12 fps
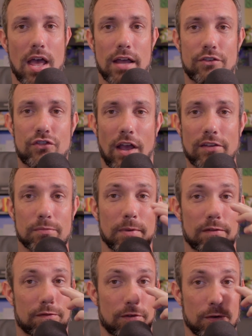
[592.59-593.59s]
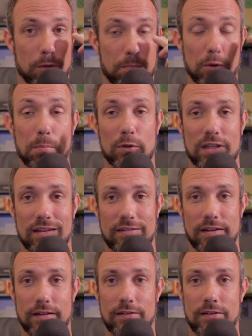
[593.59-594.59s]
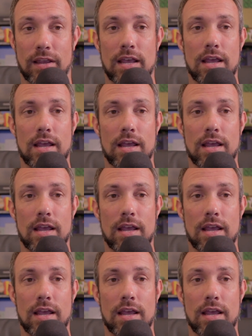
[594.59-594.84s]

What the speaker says: adjustment for your pupil distance.